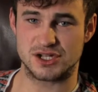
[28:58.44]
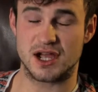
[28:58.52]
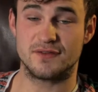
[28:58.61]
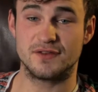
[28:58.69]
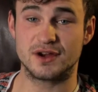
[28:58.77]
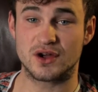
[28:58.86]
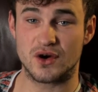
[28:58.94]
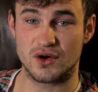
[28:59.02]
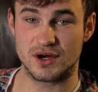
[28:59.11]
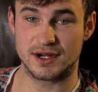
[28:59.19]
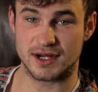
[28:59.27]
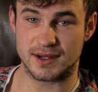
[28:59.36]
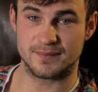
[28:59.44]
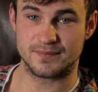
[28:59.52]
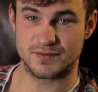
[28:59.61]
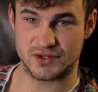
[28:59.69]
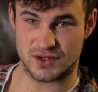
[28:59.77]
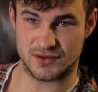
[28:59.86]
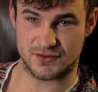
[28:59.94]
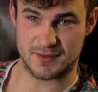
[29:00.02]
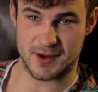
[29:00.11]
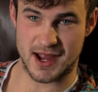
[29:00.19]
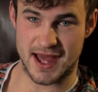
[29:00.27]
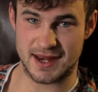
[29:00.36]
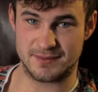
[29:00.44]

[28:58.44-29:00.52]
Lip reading: She offered a corner, torn from her